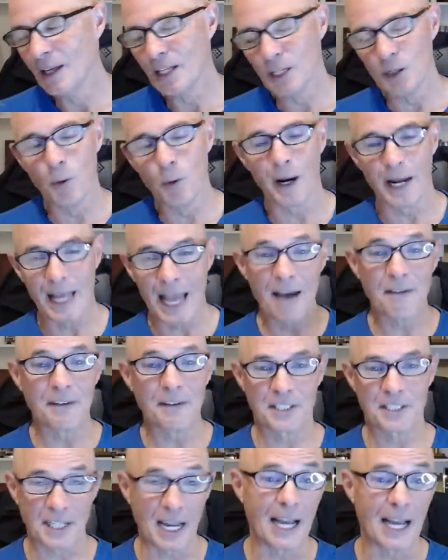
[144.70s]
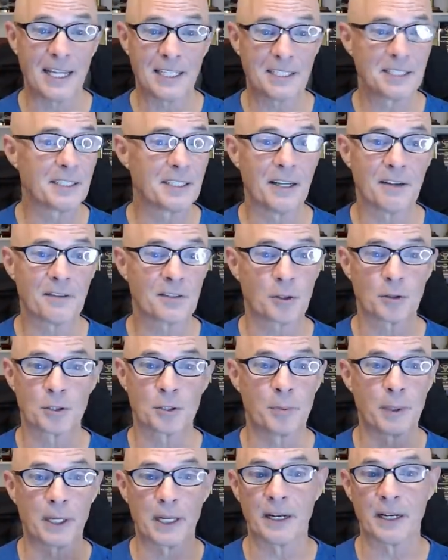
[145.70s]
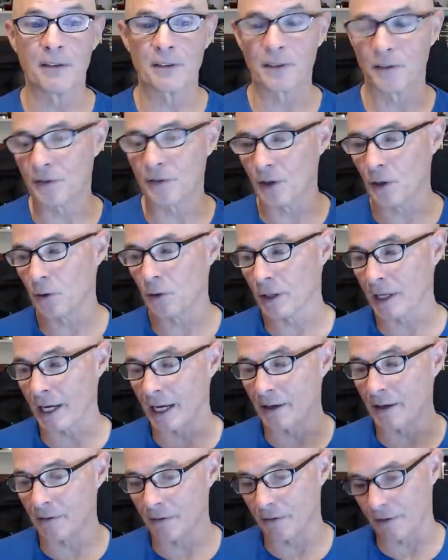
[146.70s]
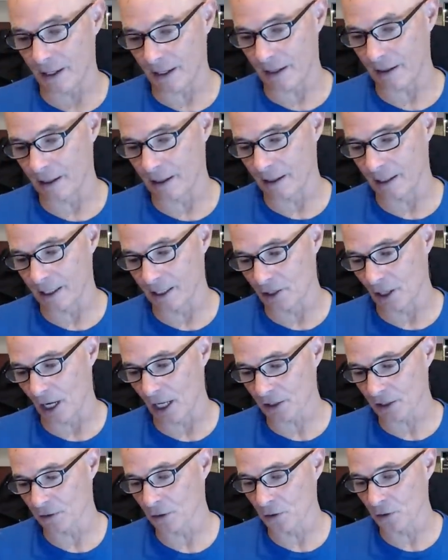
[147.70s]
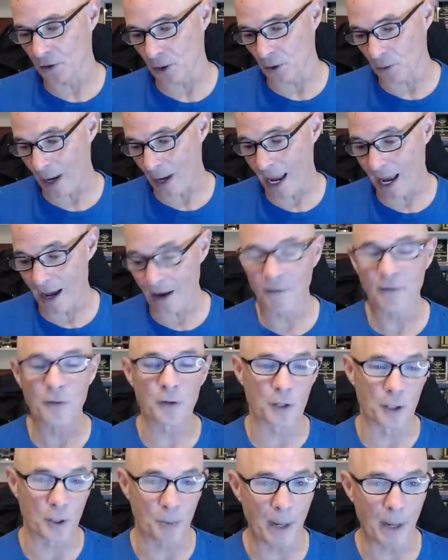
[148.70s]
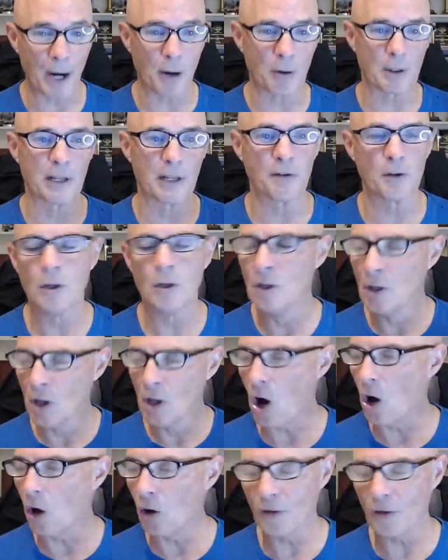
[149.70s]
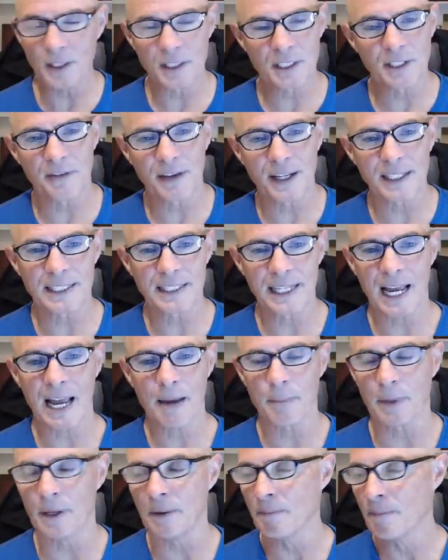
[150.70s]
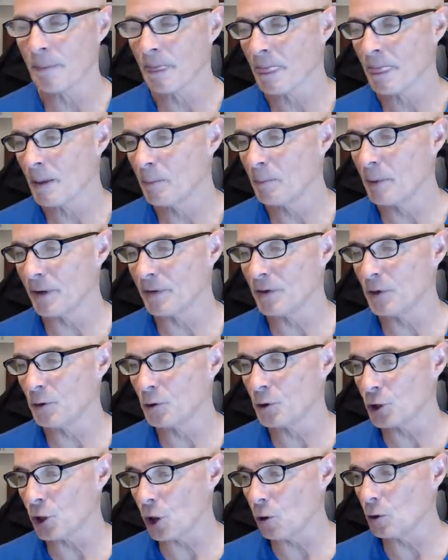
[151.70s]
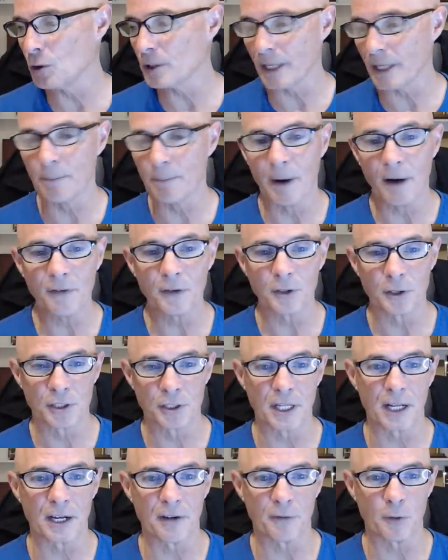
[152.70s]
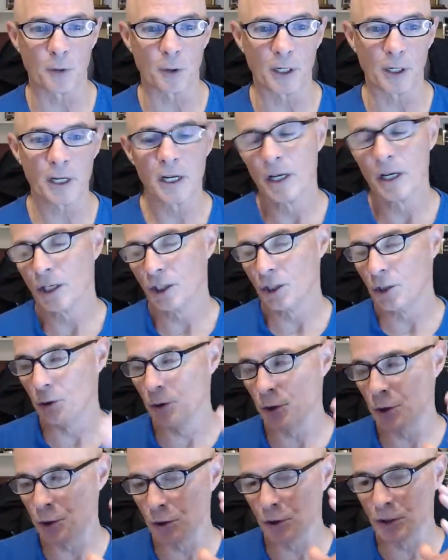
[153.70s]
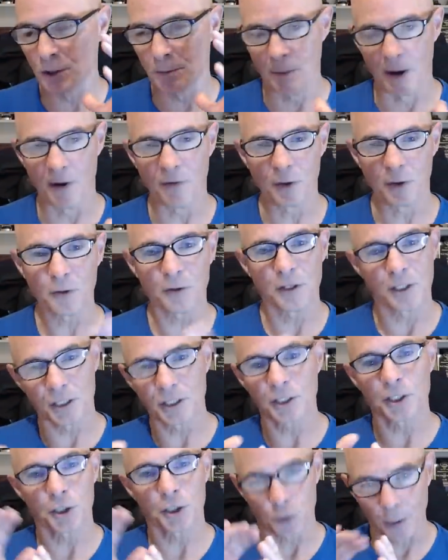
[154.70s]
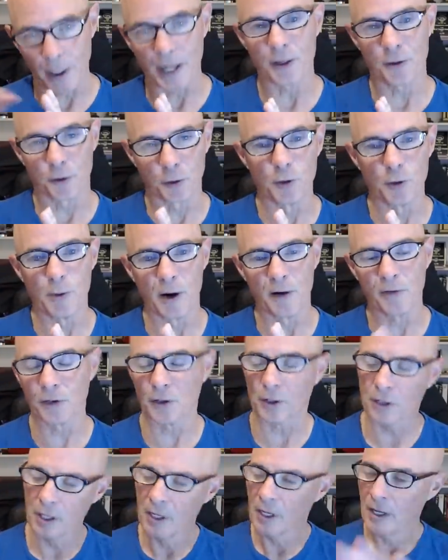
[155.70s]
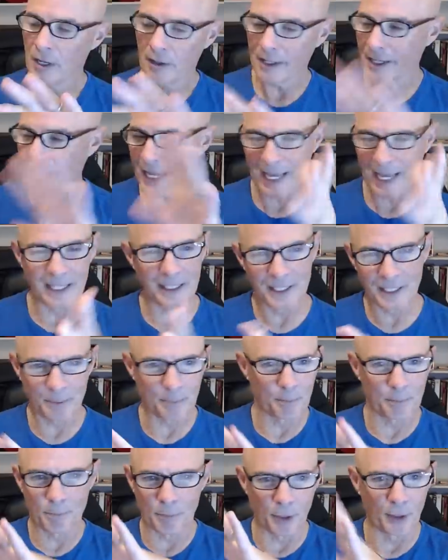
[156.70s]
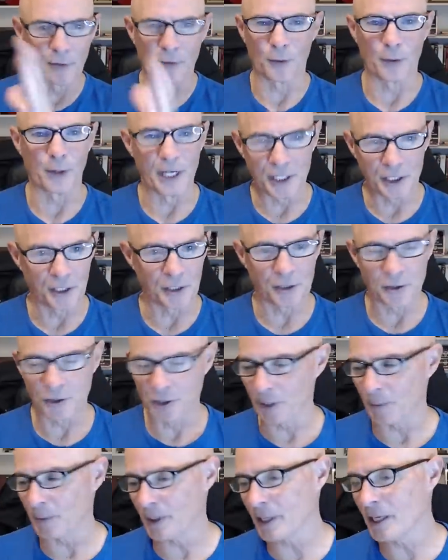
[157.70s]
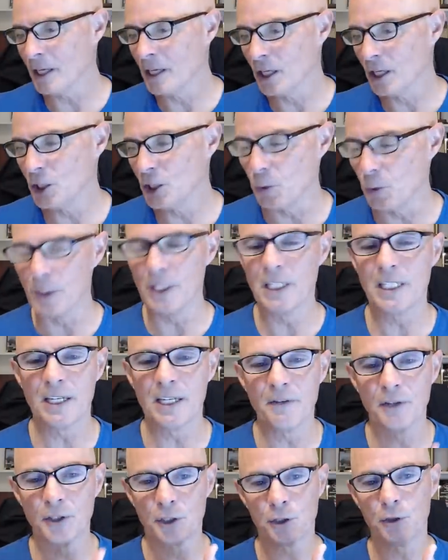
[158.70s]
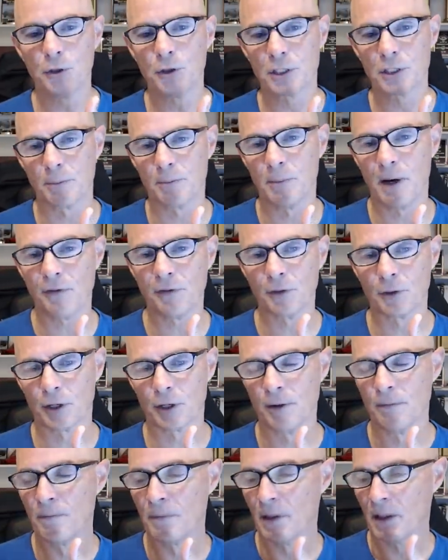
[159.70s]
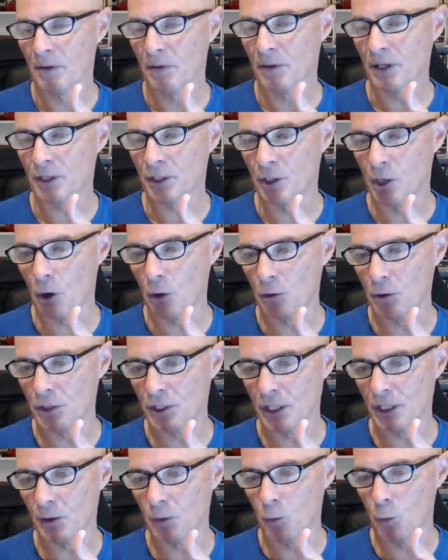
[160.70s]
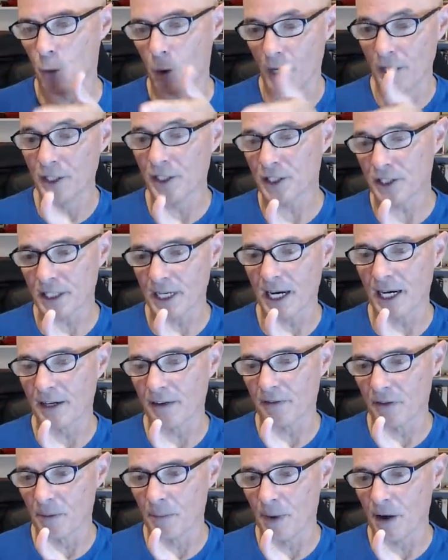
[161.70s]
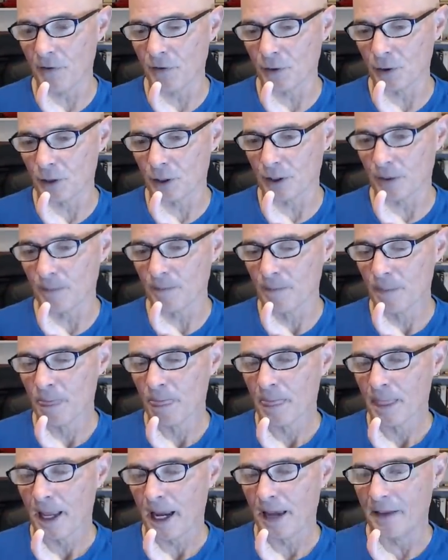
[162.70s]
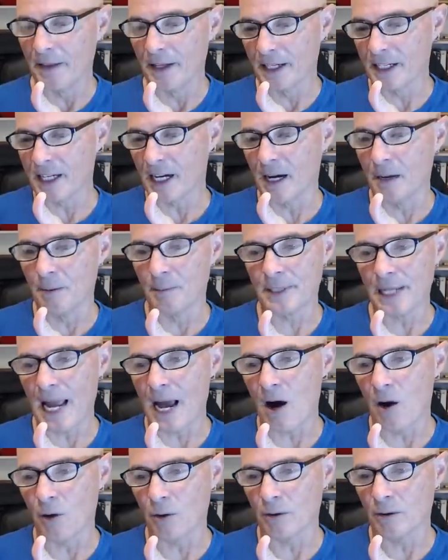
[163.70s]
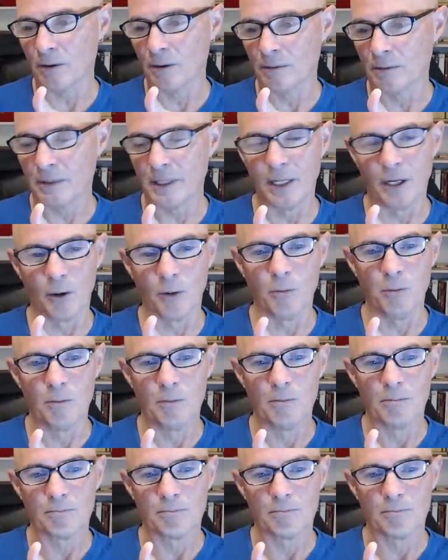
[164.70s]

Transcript: you want to have it sized enough so it's big enough to flow the kind of uh, exhaust flow that you have for your power level. All that stuff has to happen. But if you chose a muffler setup for it, you would choose a muffler that's a straight through muffler that has perforations or something. You wouldn't even choose a muffler that goes in one side of the muffler and then comes out, you know,